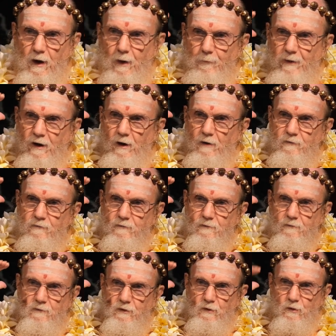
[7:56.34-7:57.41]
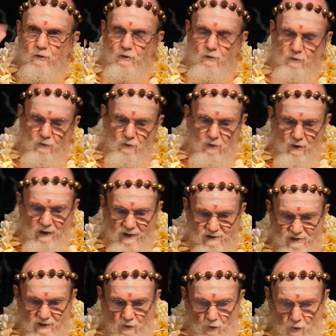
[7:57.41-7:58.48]
above, you utilize
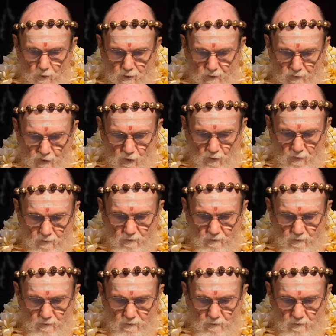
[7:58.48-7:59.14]
the overview.